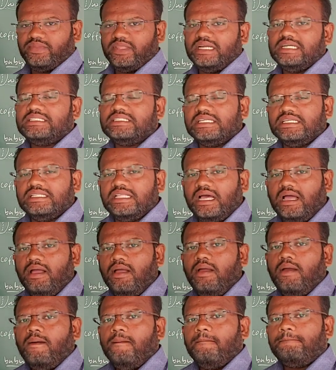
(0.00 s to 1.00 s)
It's in the
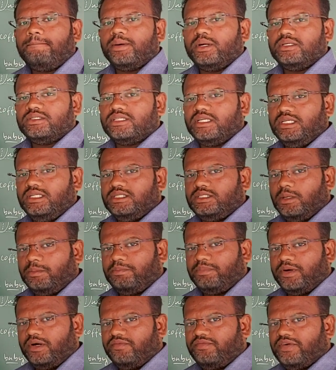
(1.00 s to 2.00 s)
present
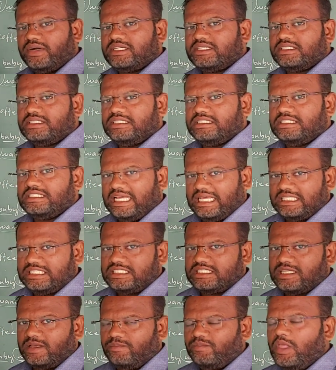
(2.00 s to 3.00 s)
perfect
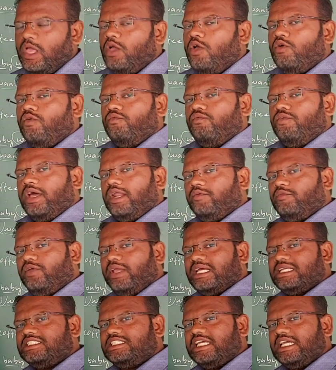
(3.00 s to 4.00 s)
tense. When we
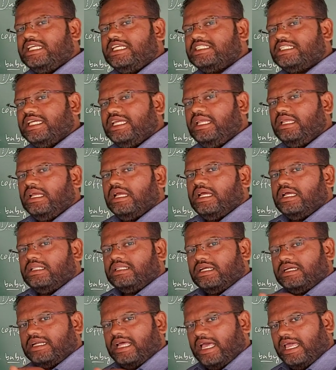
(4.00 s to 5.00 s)
are changing
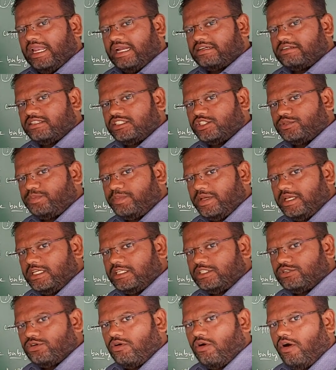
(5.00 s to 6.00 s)
the direct
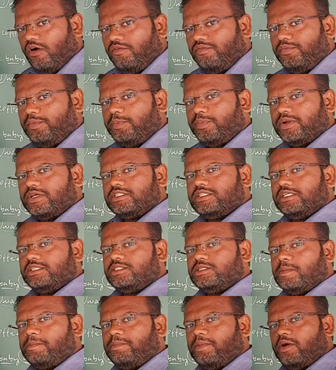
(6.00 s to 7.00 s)
speech of present
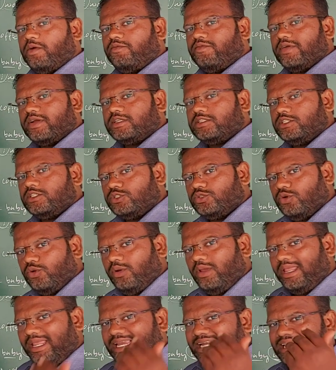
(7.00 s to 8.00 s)
perfect
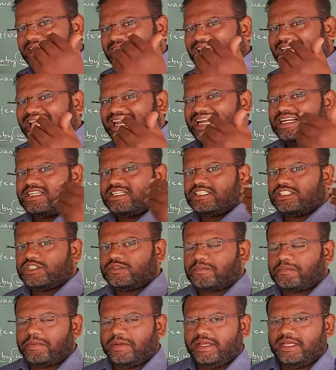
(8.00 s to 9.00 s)
to indirect
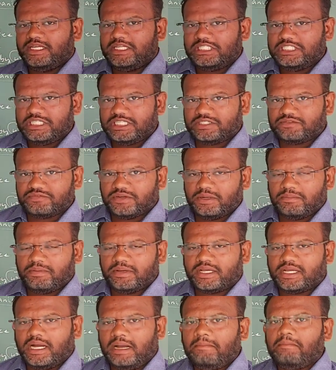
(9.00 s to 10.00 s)
speech, it will
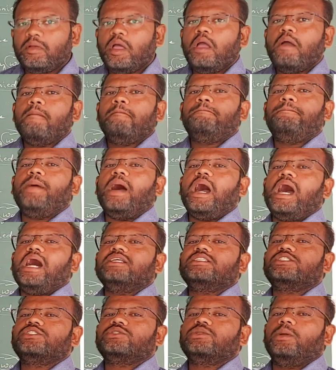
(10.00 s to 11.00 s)
become
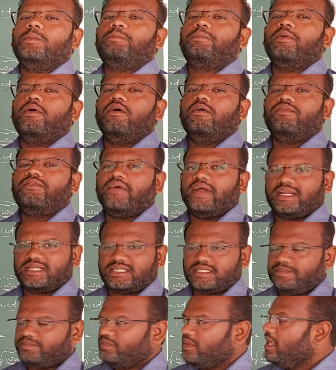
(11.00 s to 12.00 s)
past
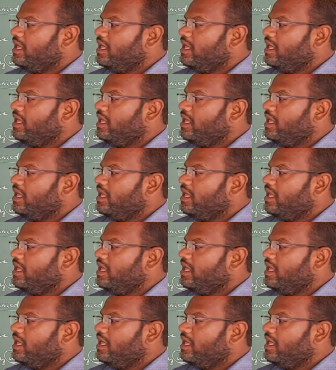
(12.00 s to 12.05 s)
perfect.